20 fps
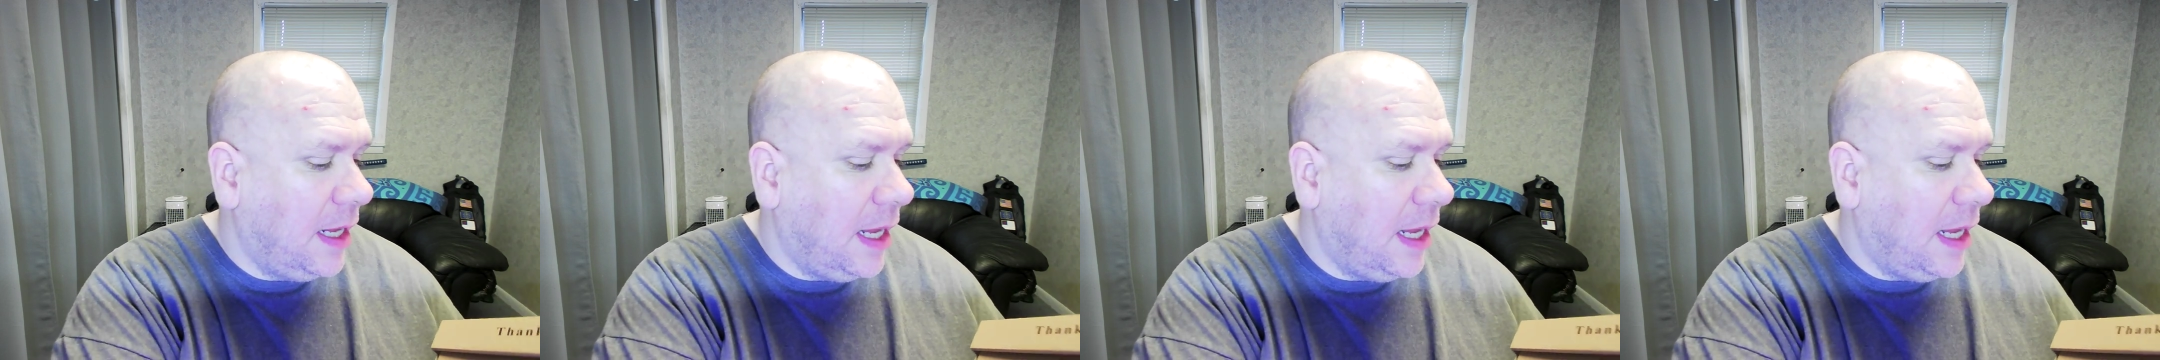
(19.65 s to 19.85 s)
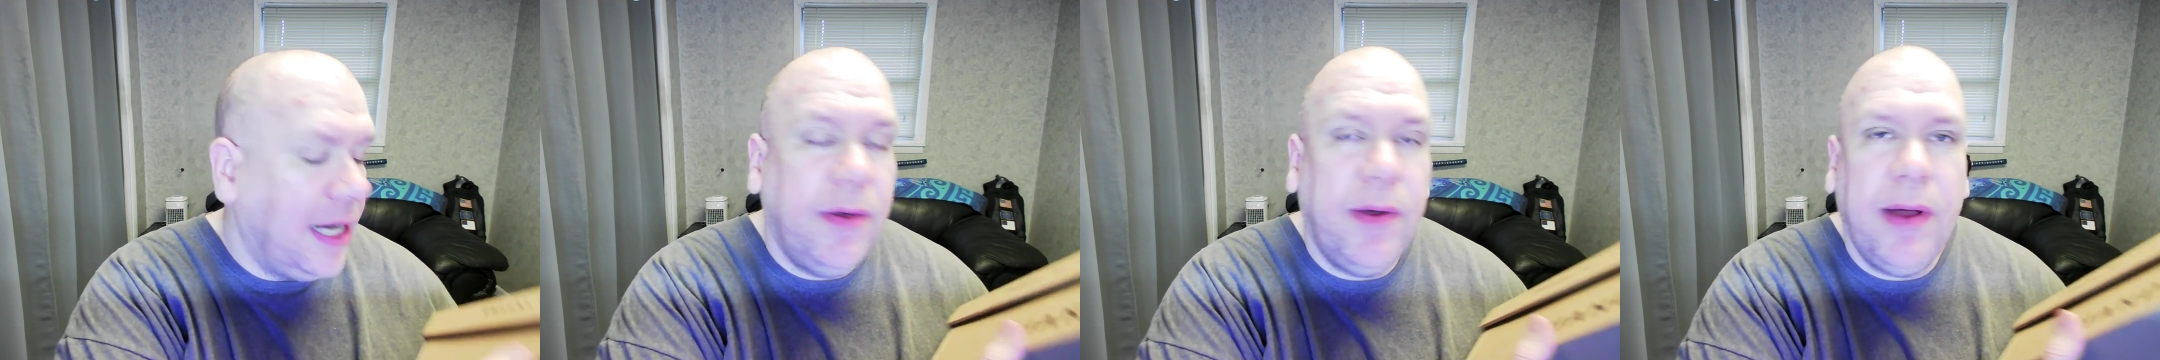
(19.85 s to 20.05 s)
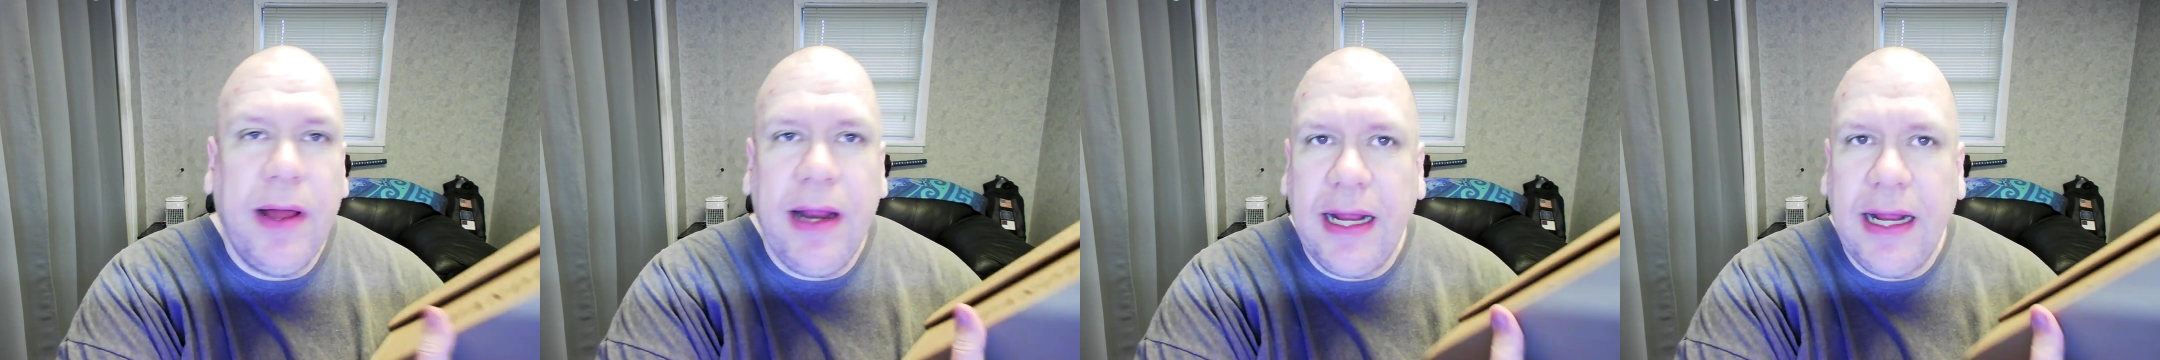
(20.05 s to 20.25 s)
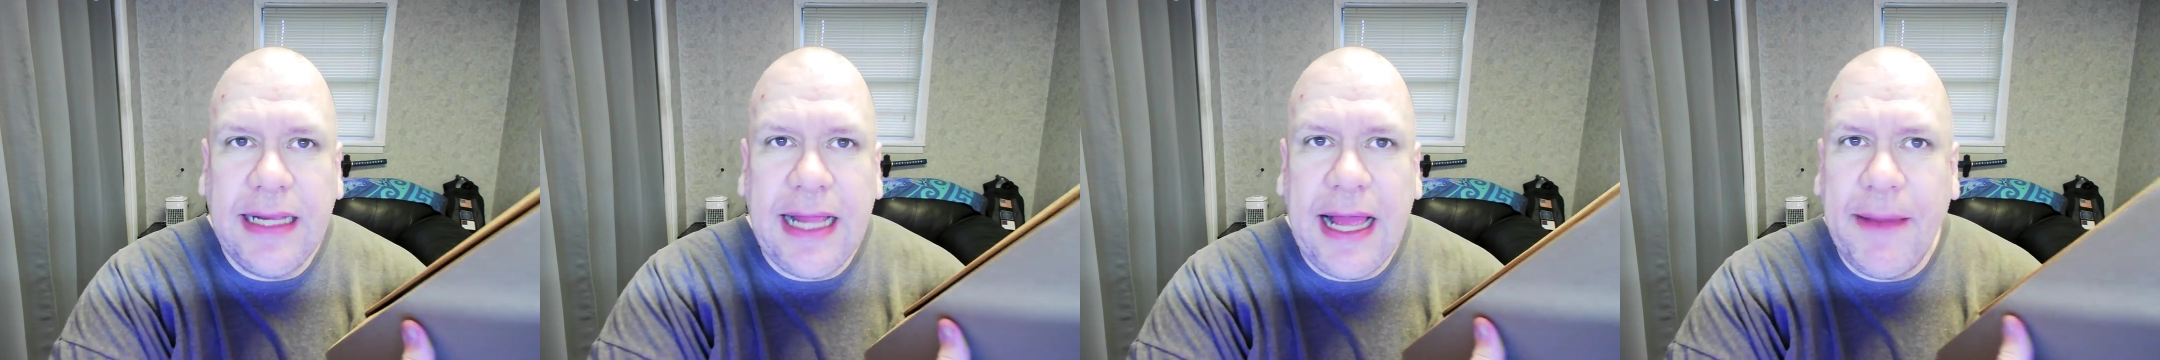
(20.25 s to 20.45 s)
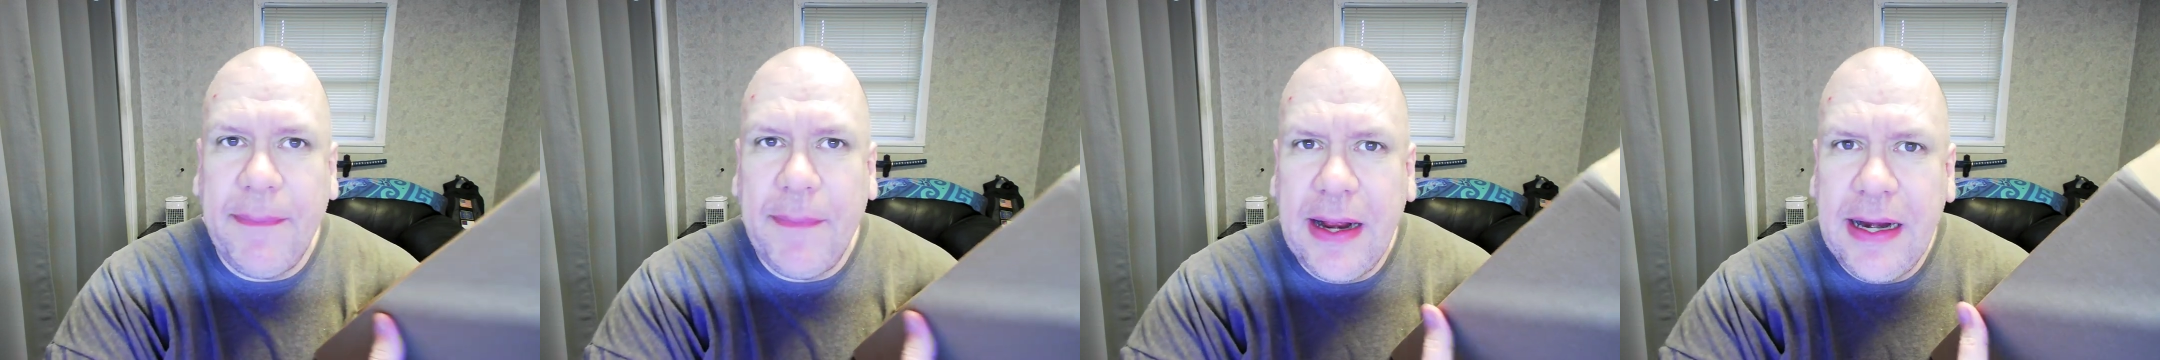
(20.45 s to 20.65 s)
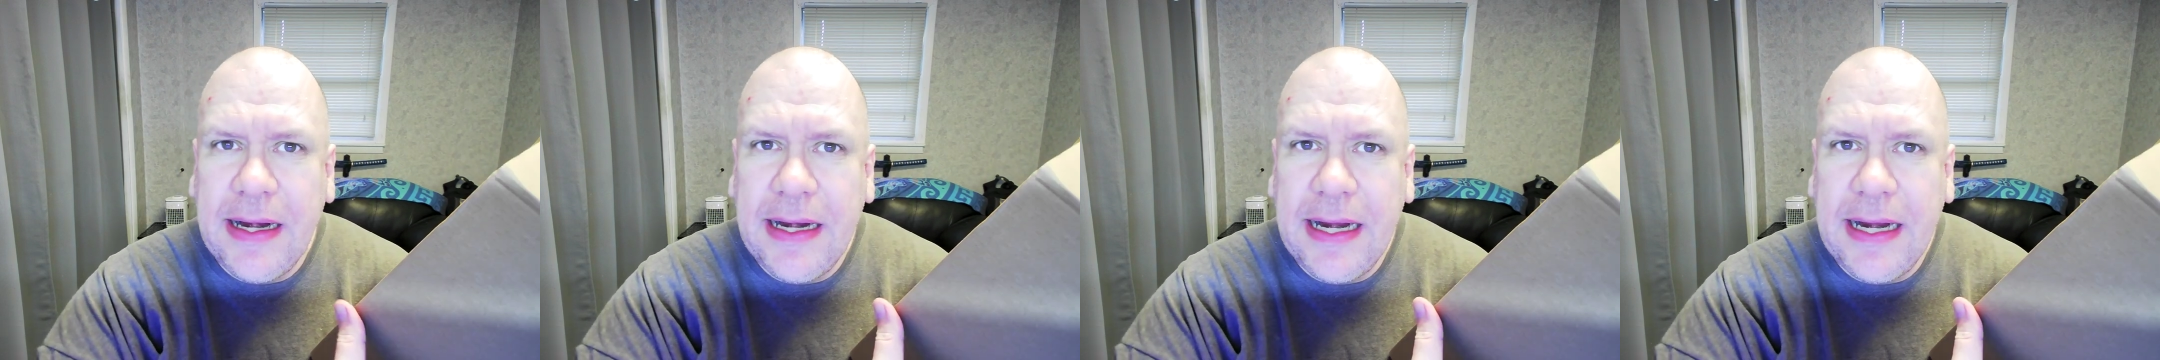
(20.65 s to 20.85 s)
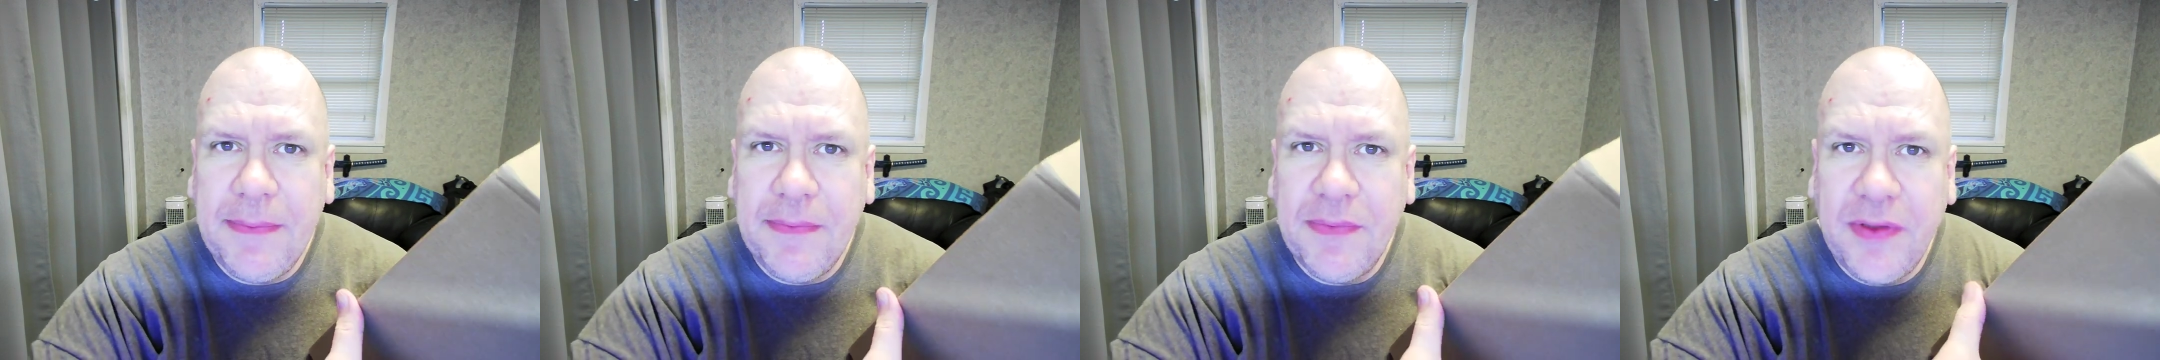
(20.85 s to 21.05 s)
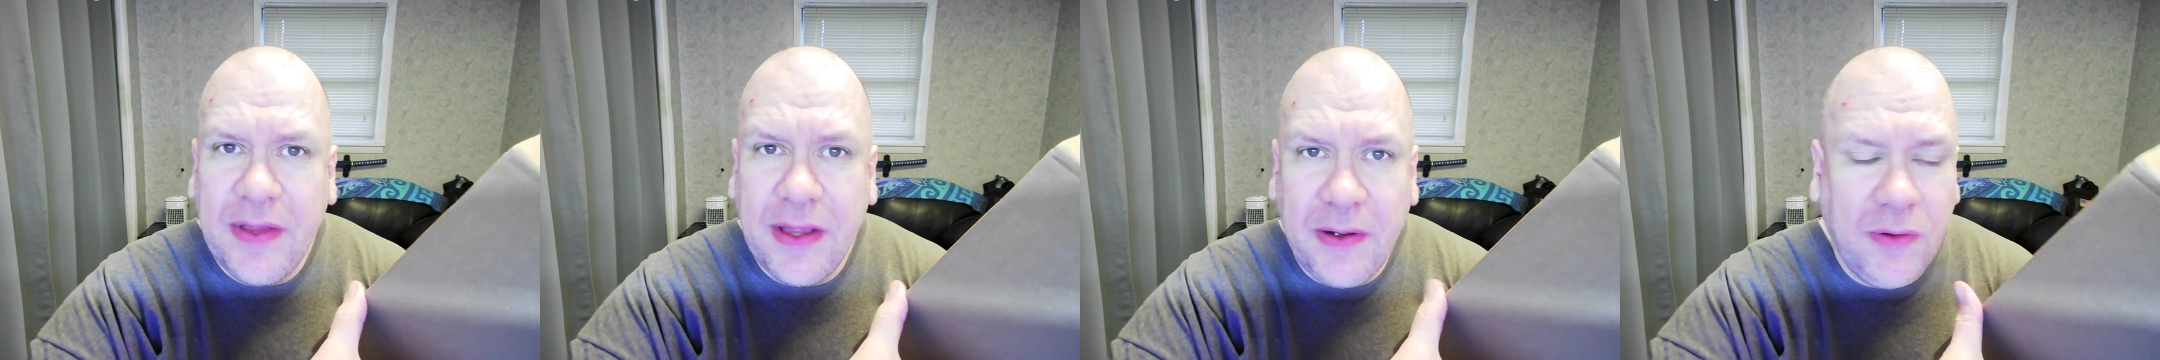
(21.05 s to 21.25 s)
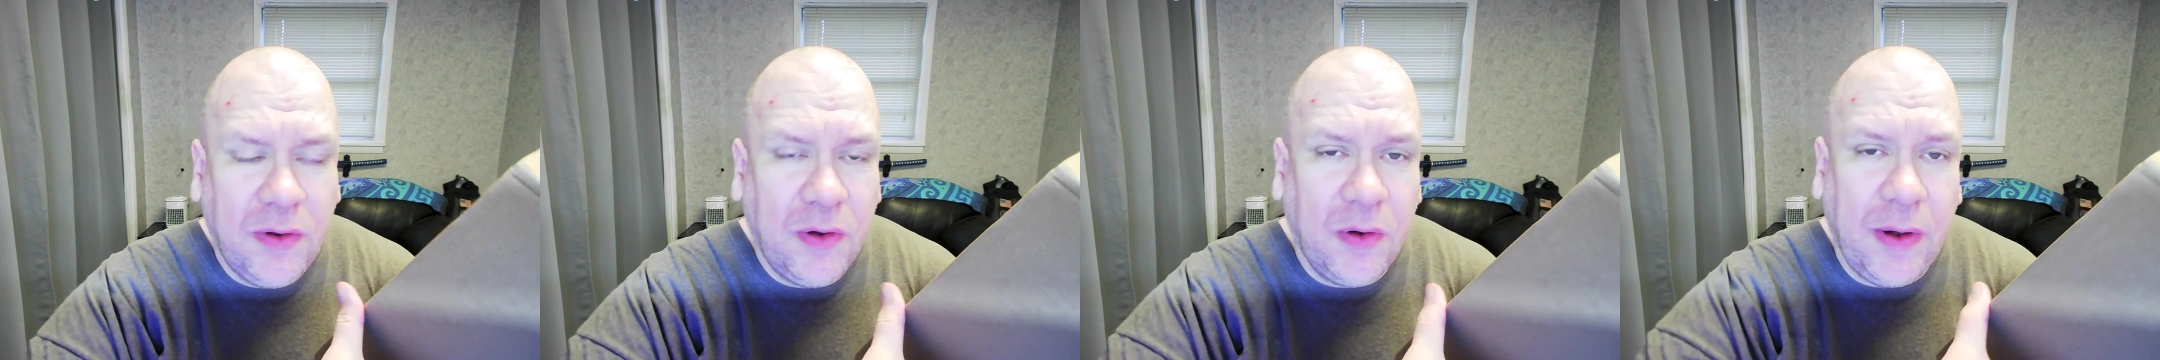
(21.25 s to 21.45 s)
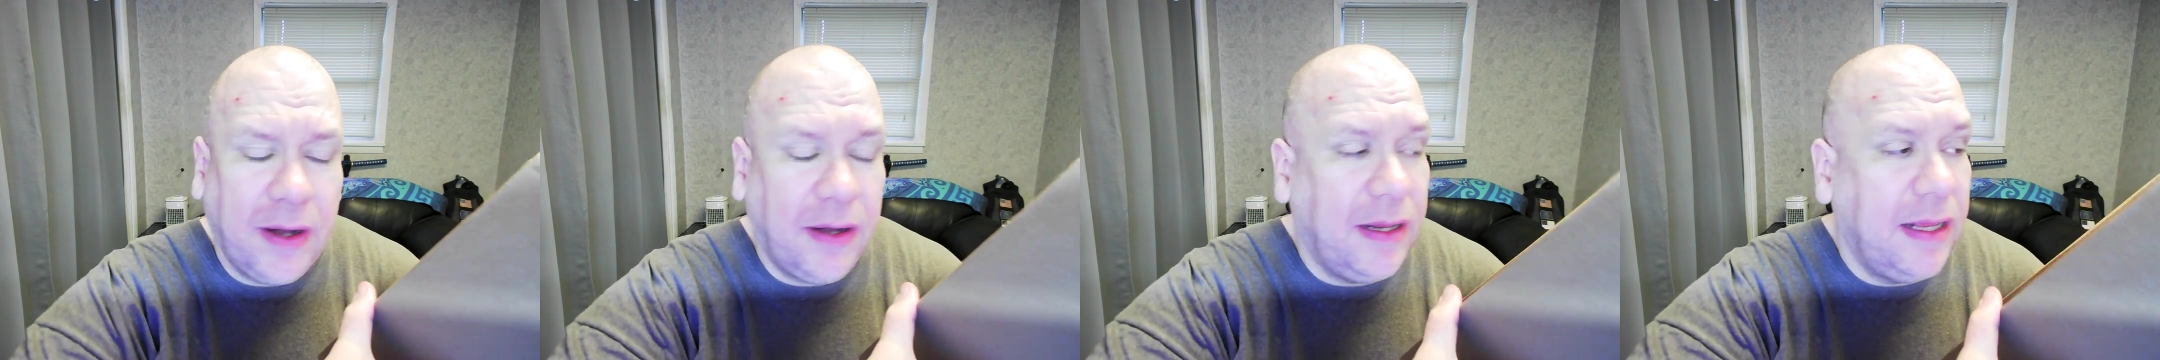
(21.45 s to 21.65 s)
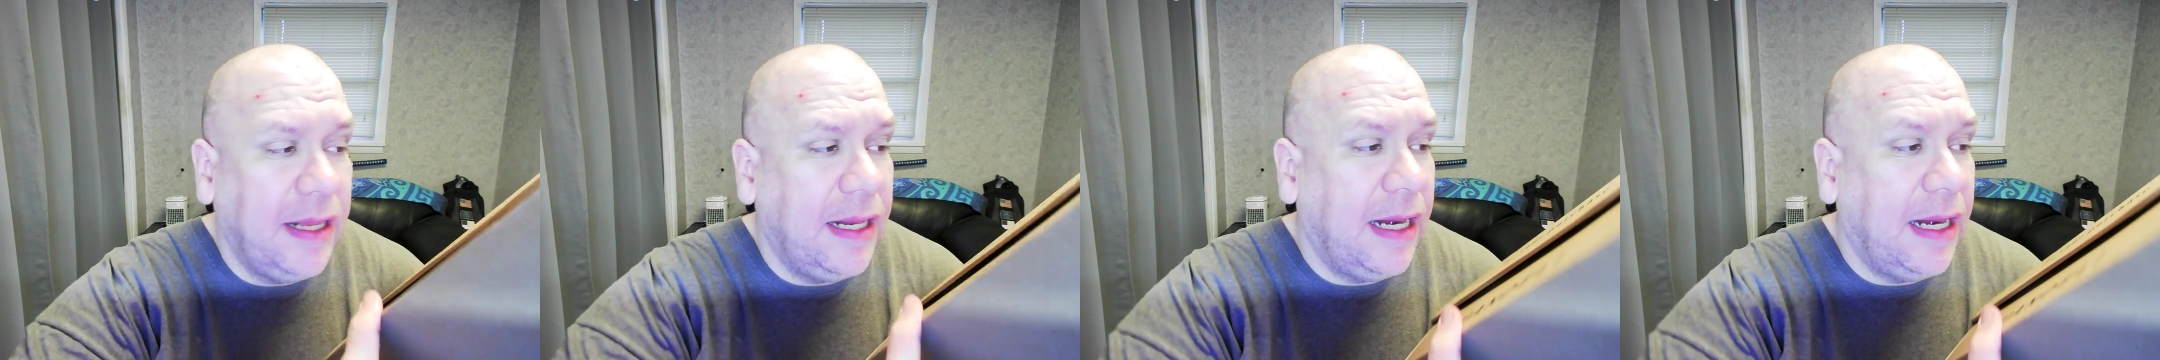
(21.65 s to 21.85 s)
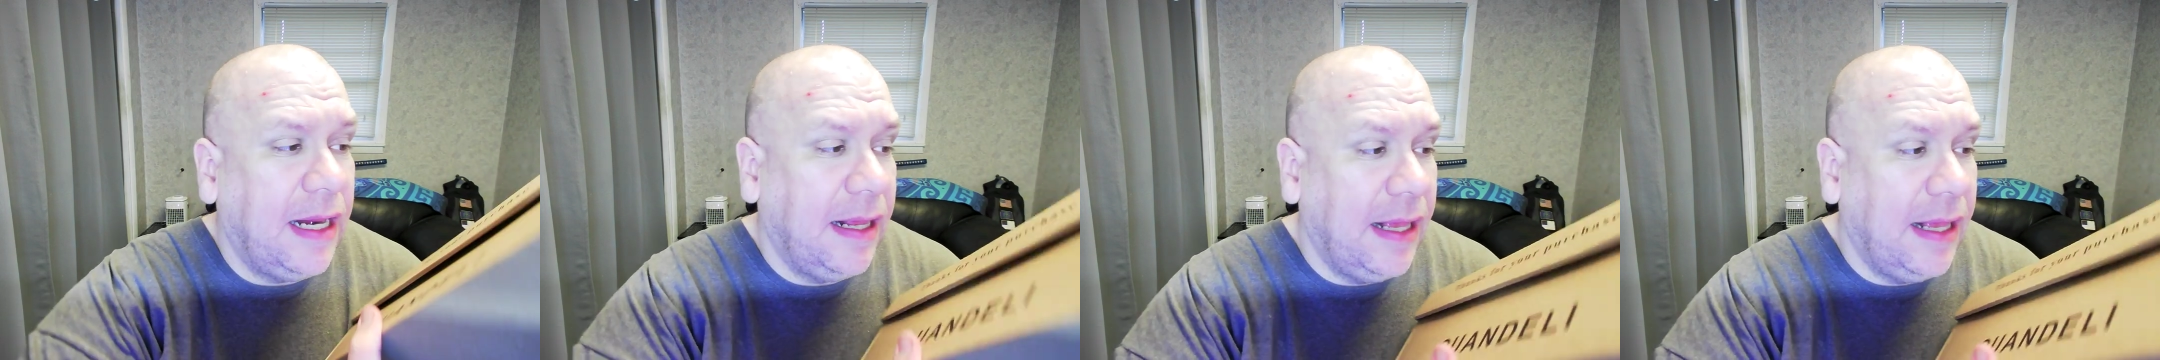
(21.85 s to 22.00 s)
I know I like to have my name said correctly, and, I,